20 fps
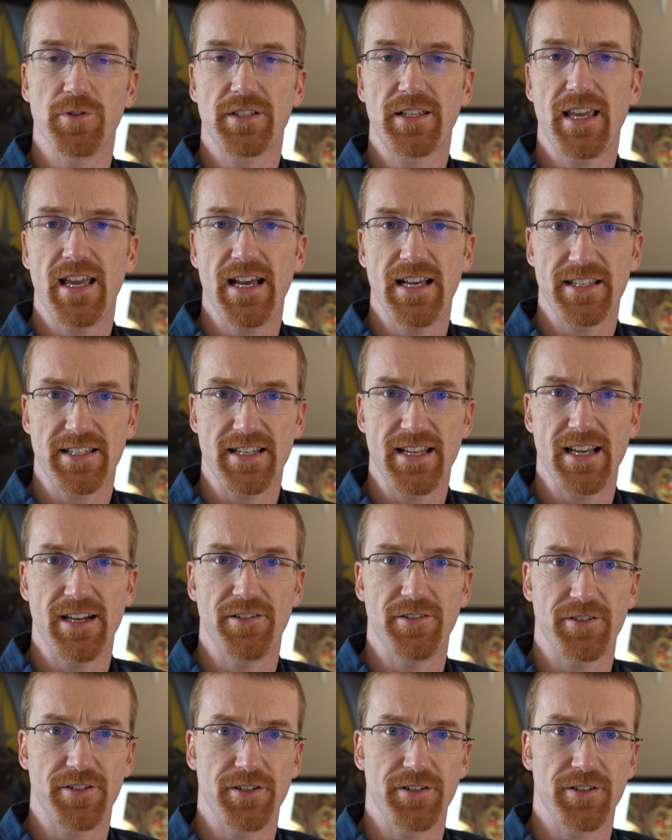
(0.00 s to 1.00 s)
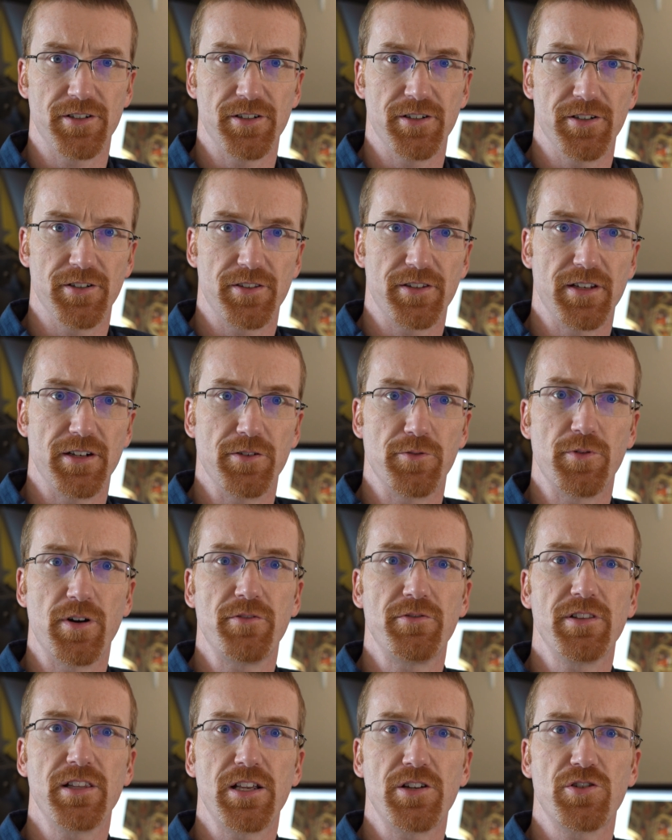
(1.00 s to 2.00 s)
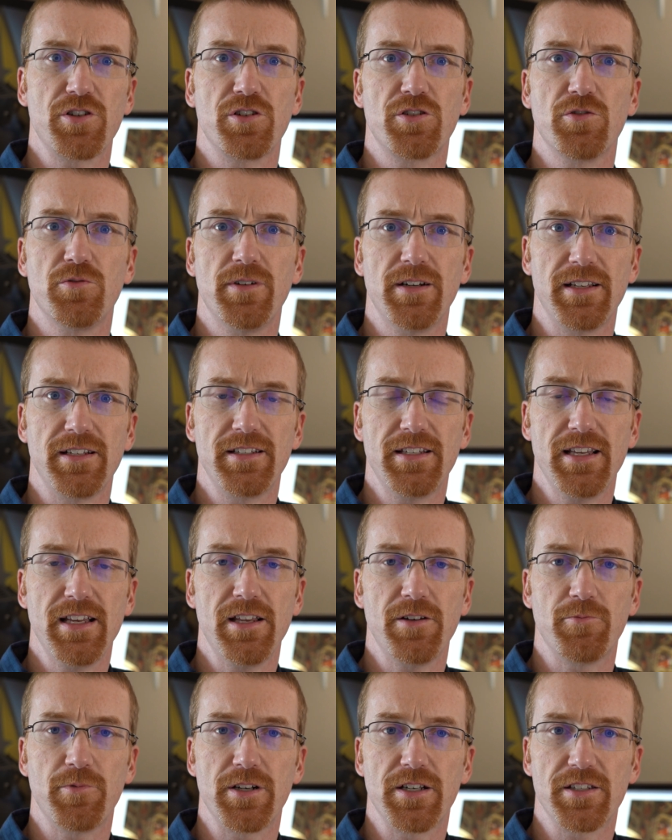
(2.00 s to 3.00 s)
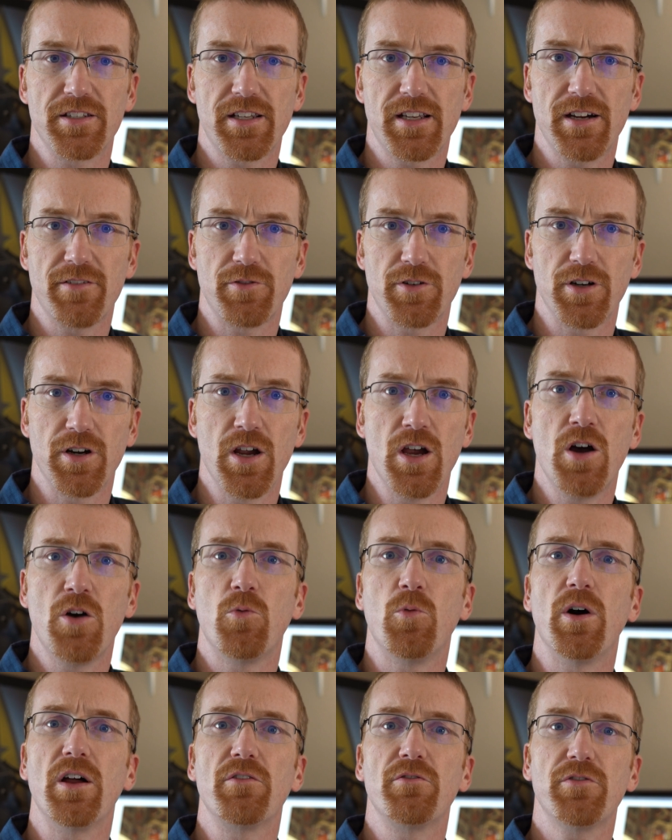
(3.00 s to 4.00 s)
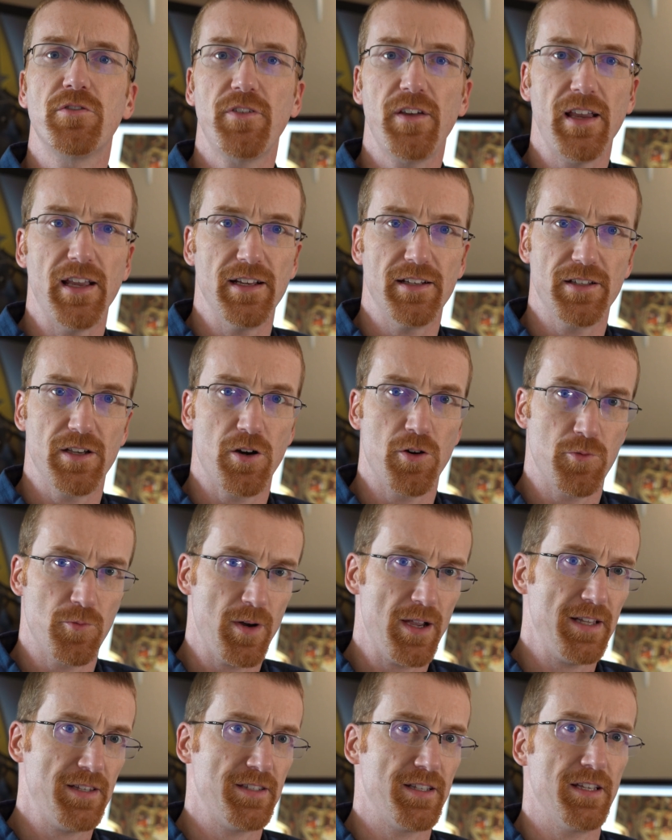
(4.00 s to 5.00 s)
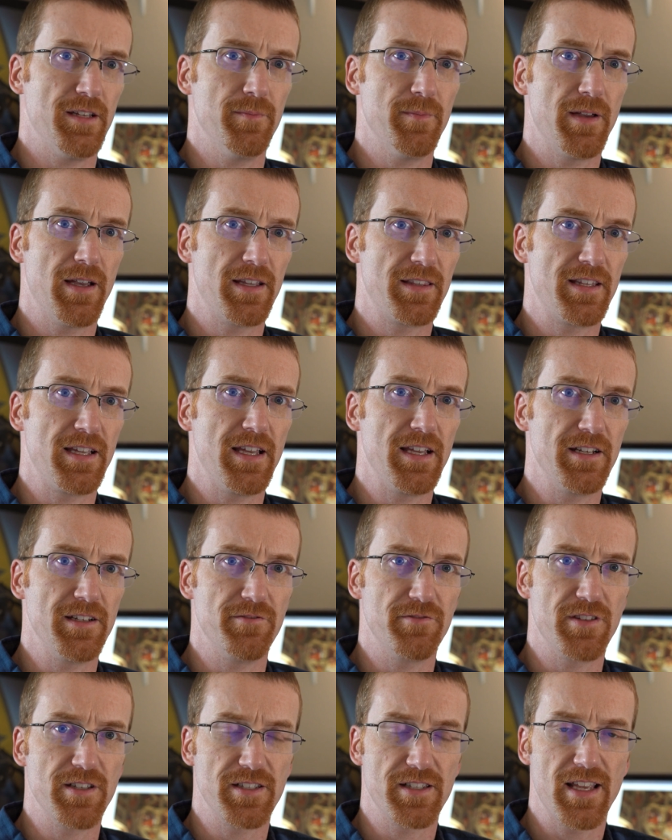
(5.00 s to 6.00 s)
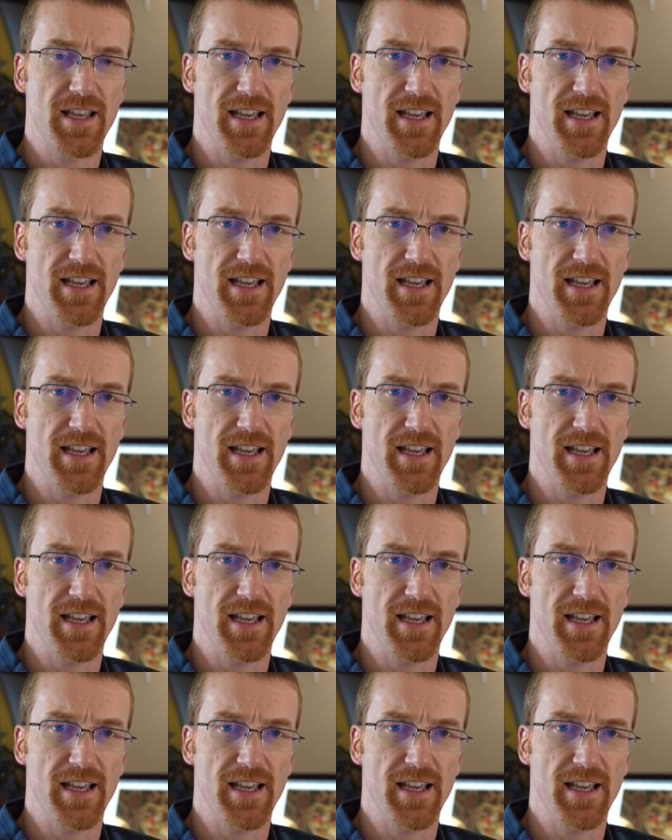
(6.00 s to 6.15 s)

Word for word: was cast down to earth, and in Revelation 20:10 we discover what fate awaits him at the end of this